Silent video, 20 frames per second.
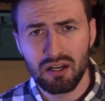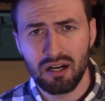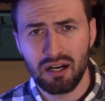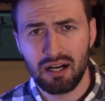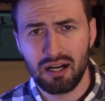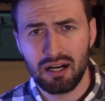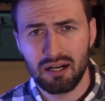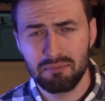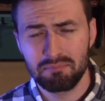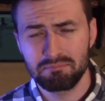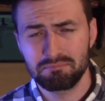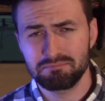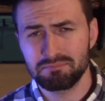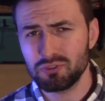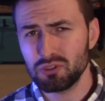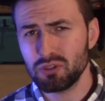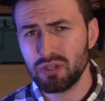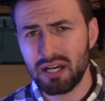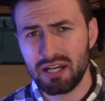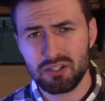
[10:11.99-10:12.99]
Um,
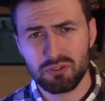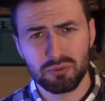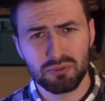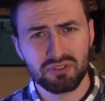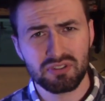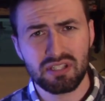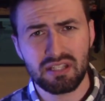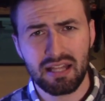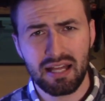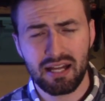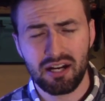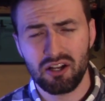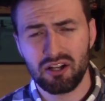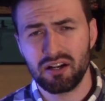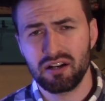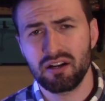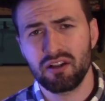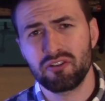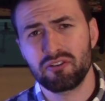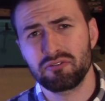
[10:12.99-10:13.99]
you guys will see that
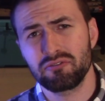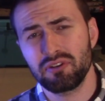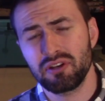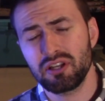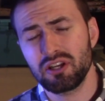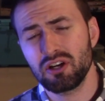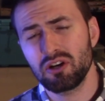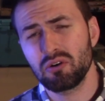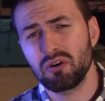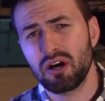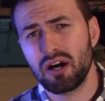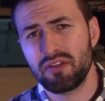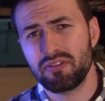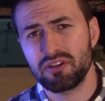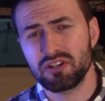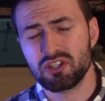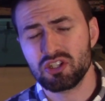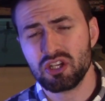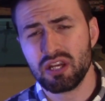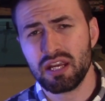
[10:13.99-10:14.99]
on another video on
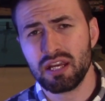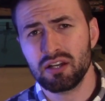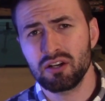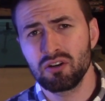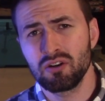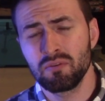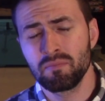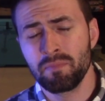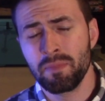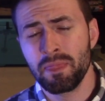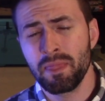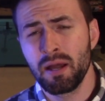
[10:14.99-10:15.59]
the channel.